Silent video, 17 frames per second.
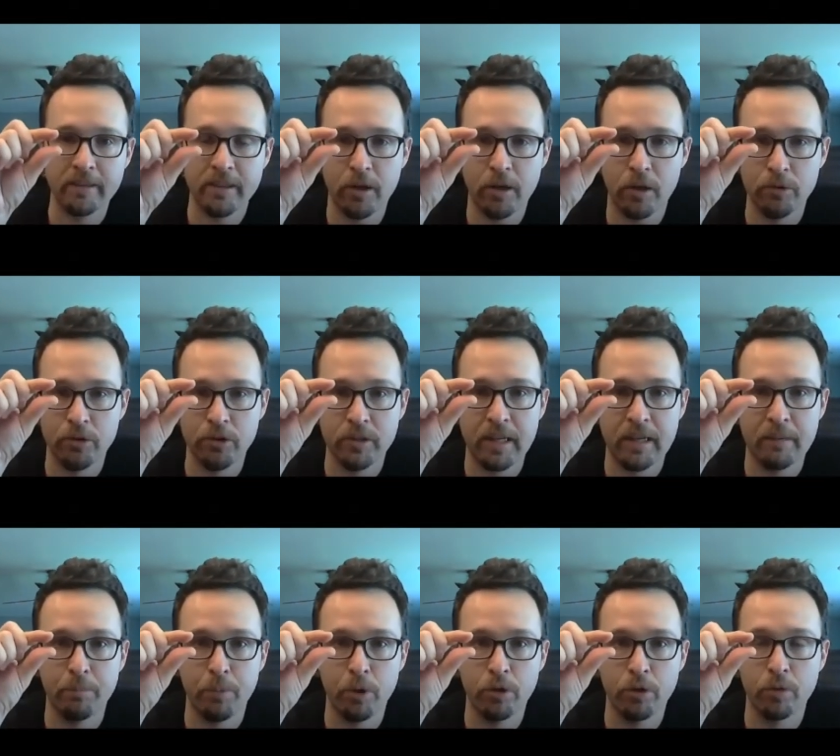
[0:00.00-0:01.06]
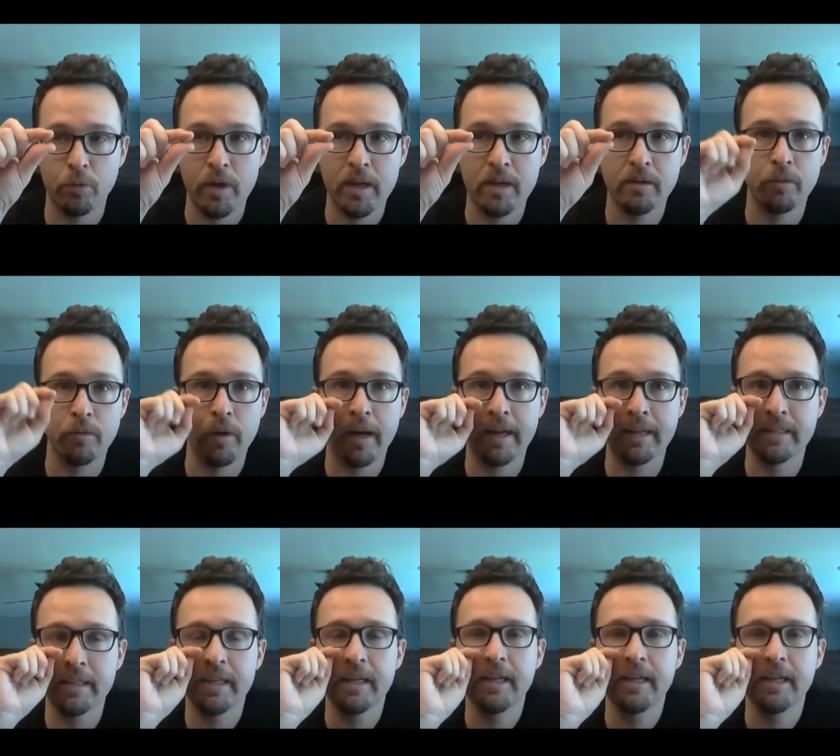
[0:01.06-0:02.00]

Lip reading: They almost look like bulgur wheat, right?